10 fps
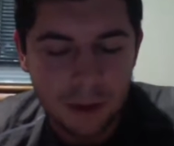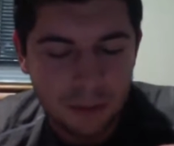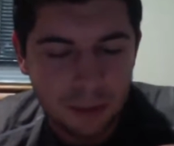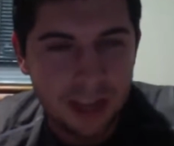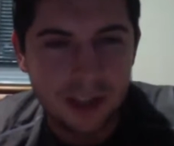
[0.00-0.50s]

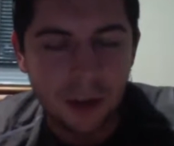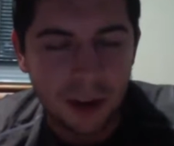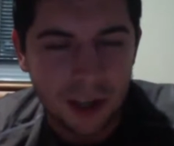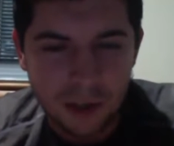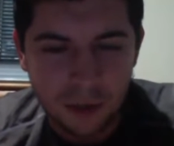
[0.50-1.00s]
pizza grease
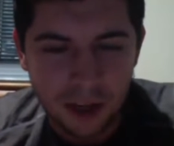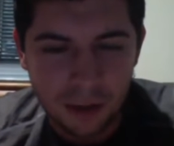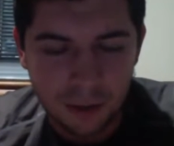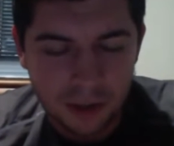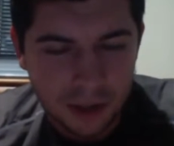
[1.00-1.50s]
do you think
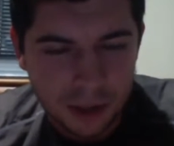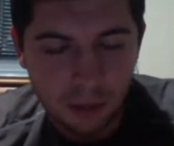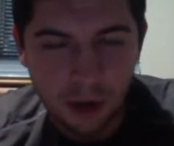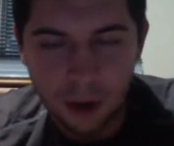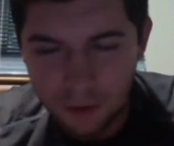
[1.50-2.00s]
was spread
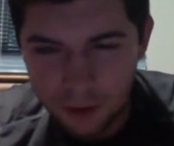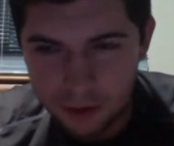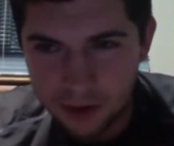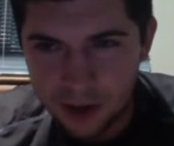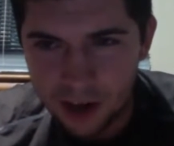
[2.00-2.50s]
all over those
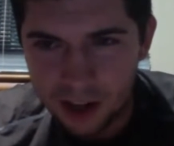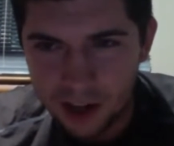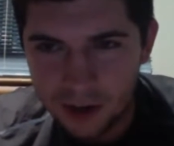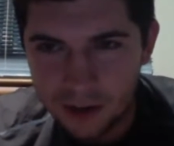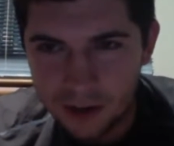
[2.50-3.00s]
letters?